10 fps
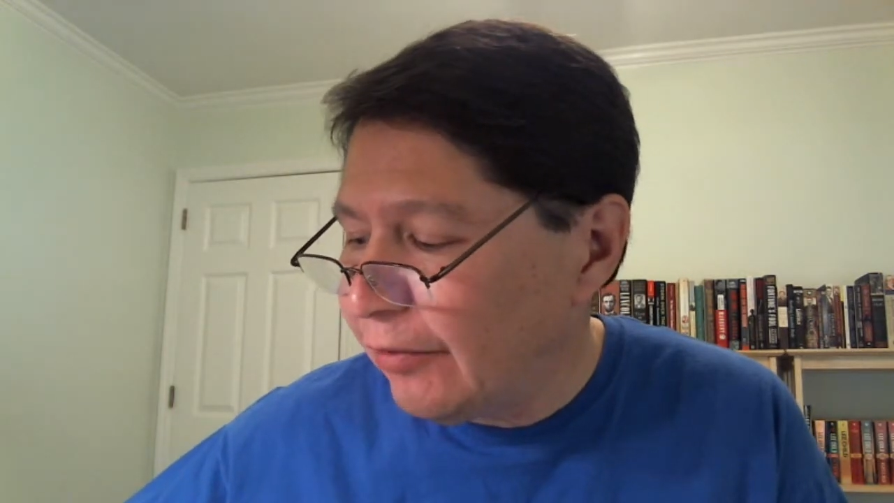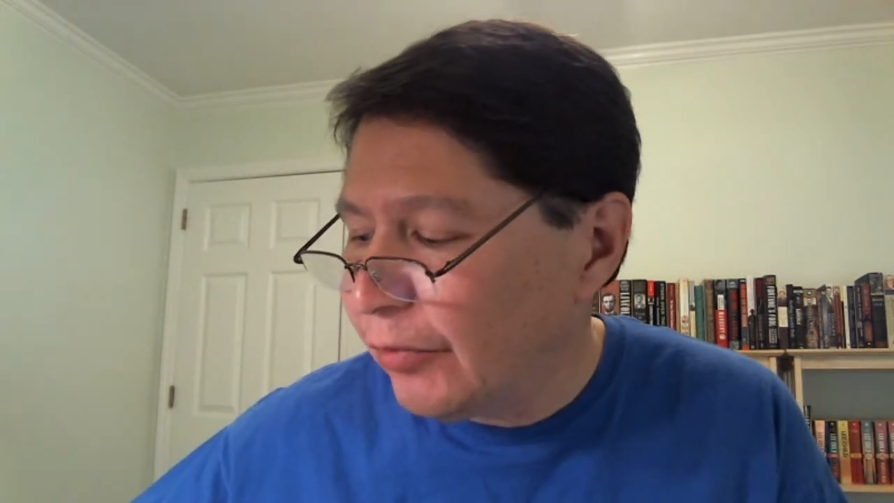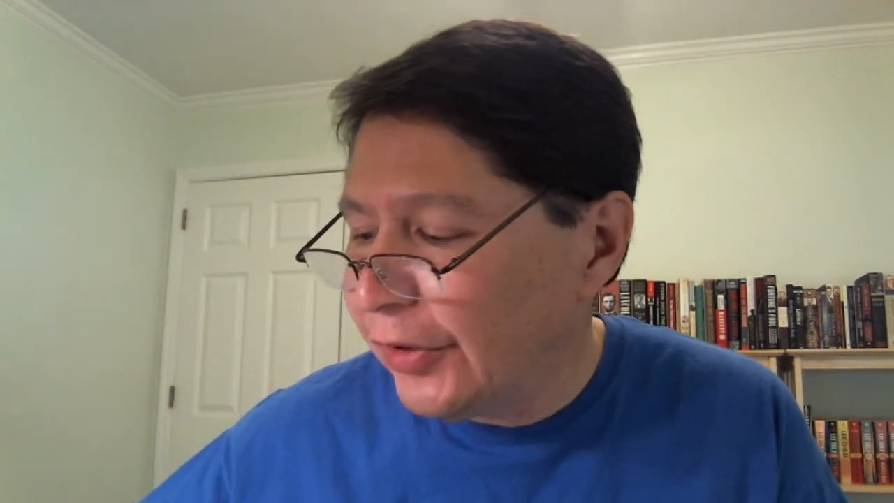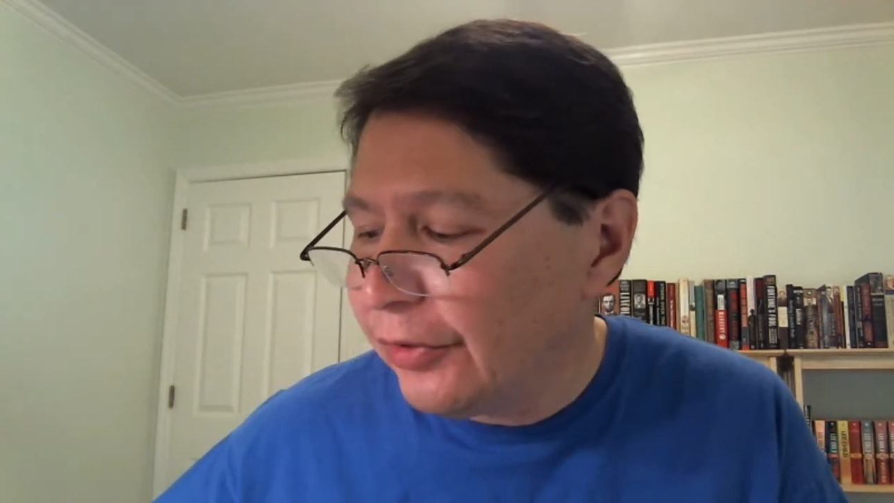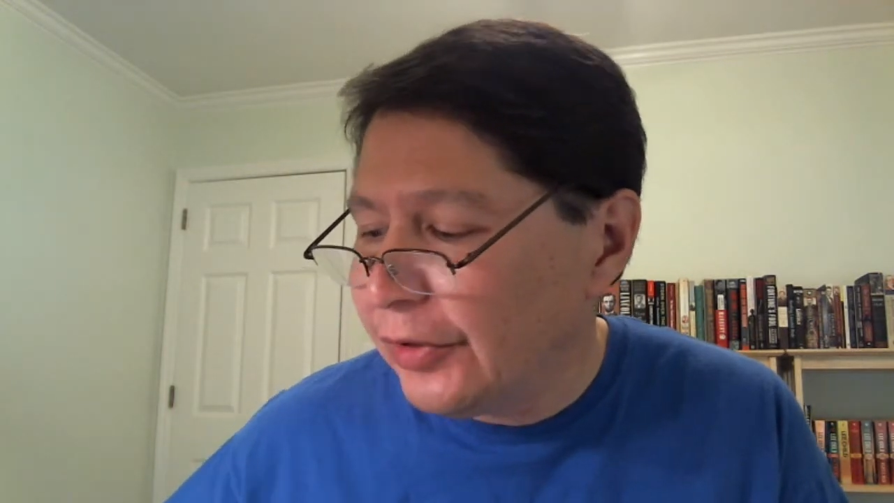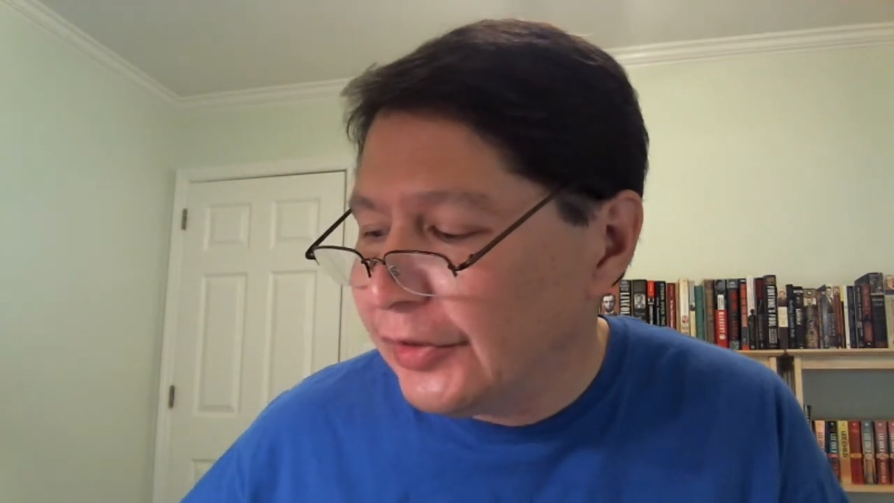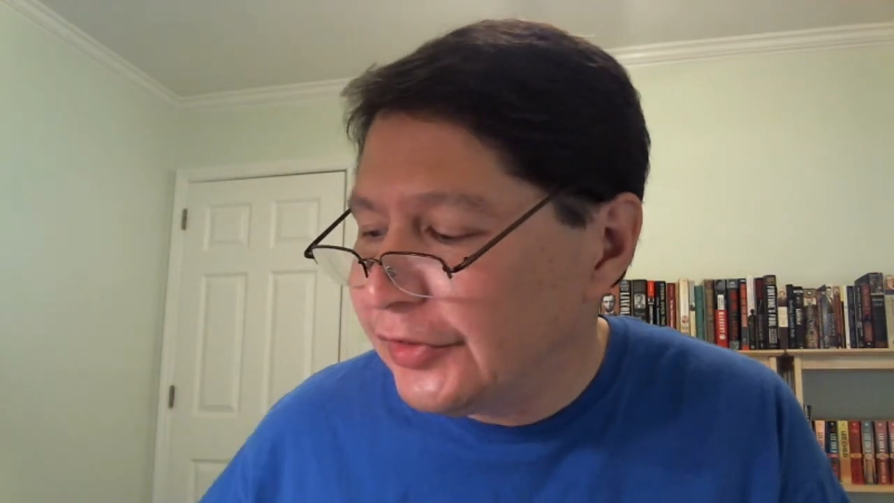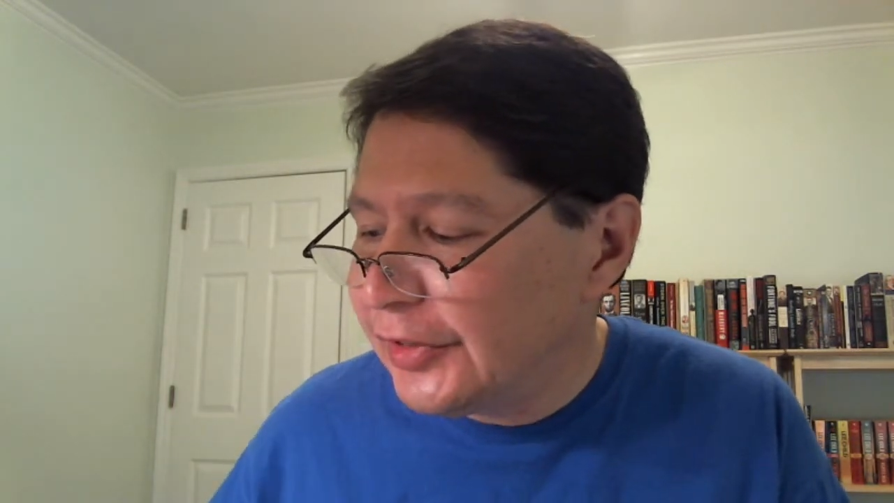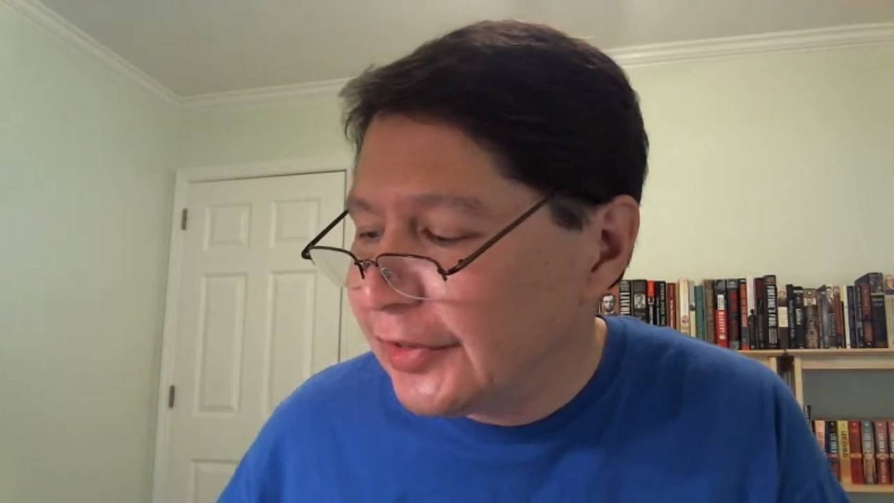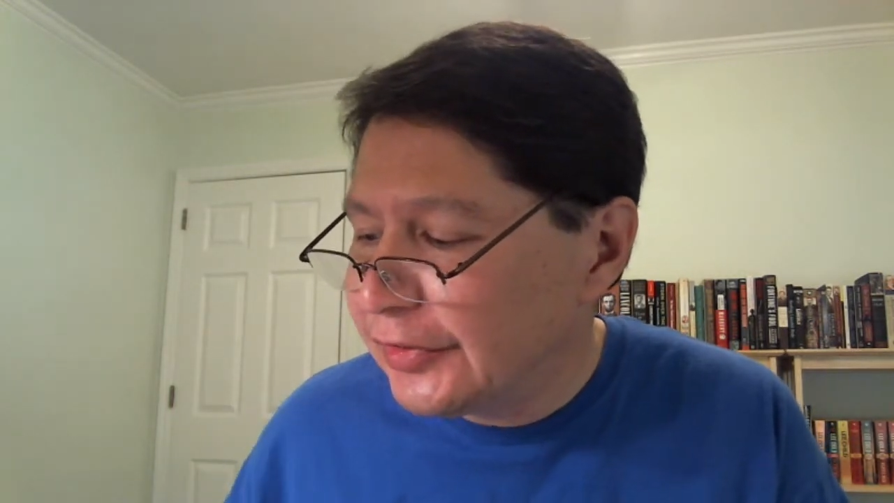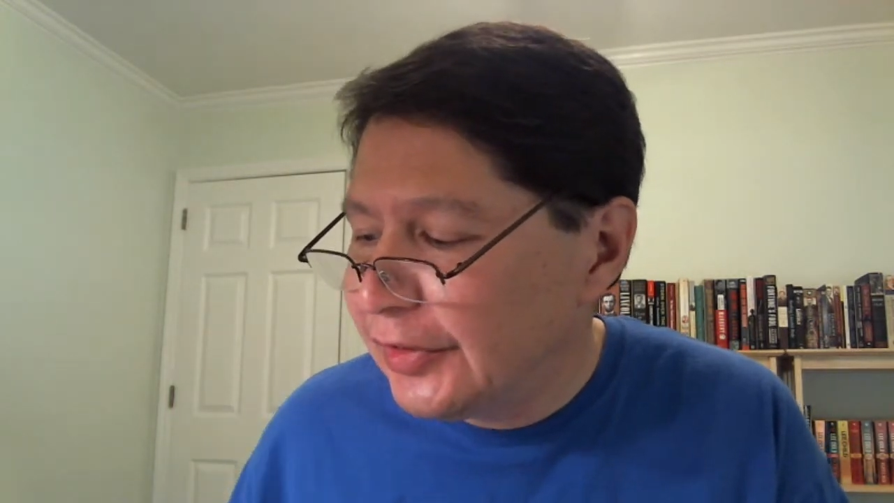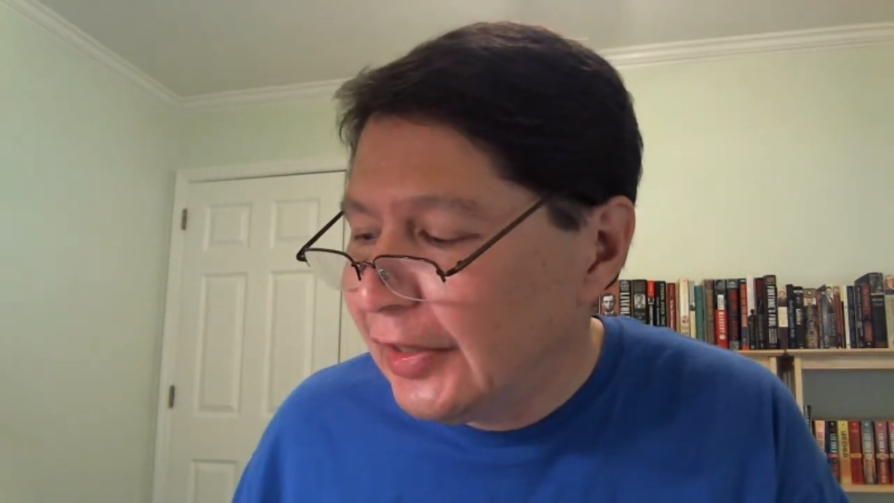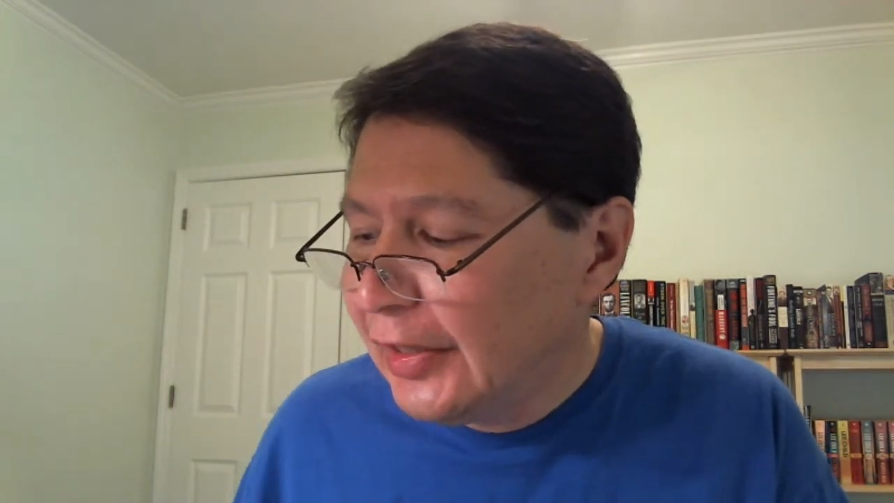and 136